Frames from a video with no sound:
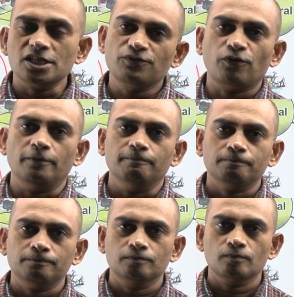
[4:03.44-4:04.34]
us
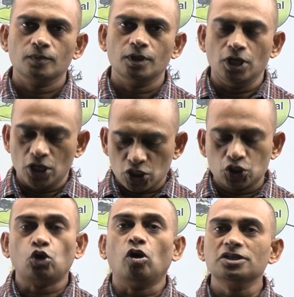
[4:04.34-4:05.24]
from
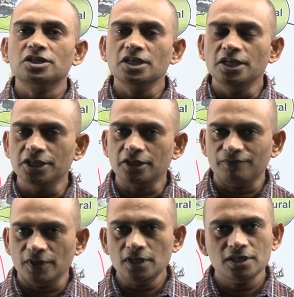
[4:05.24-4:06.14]
scorching heat
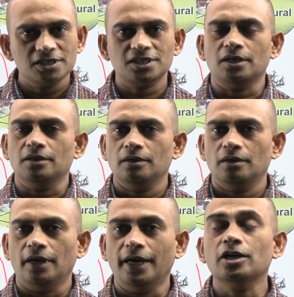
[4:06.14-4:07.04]
of the sun
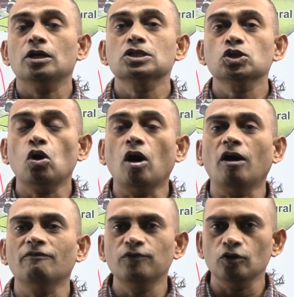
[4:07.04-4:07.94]
and also
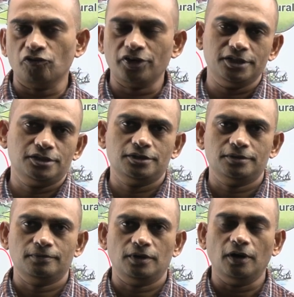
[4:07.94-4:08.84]
harmful
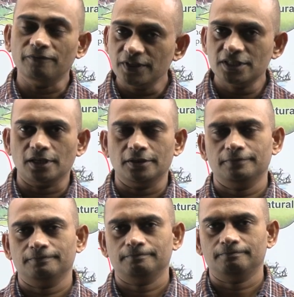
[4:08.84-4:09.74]
rays of the sun.
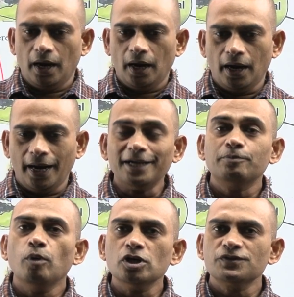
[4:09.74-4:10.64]

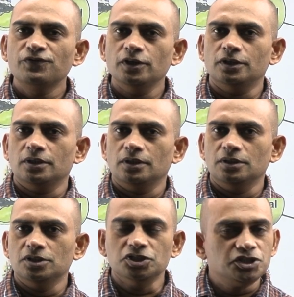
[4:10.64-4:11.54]
Atmosphere,
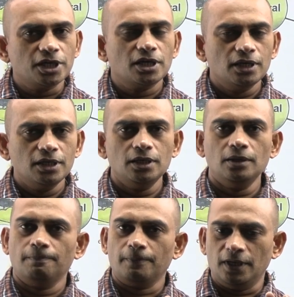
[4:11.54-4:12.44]
generally,
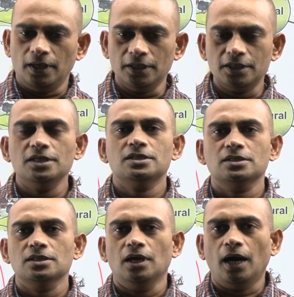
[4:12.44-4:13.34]
it
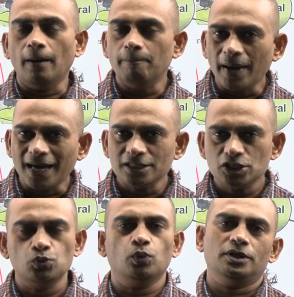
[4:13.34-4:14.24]
is a
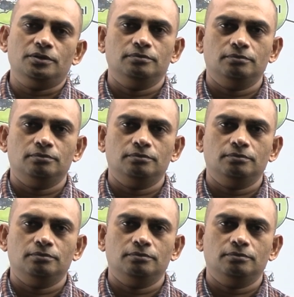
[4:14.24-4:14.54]
balanced one.